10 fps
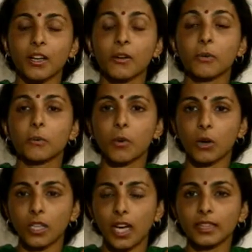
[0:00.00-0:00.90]
What
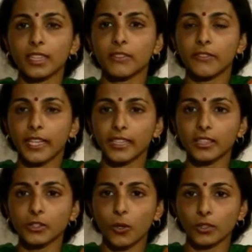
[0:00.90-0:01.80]
are the various
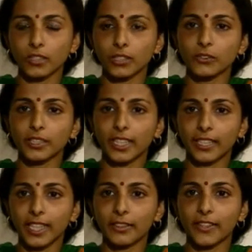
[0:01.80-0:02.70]
causes of
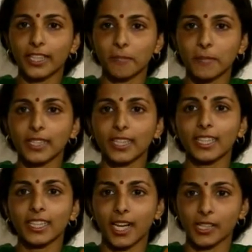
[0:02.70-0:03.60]
genetic variability in
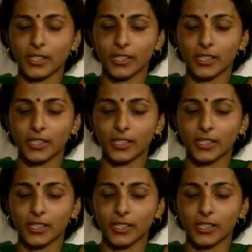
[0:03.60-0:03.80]
culture?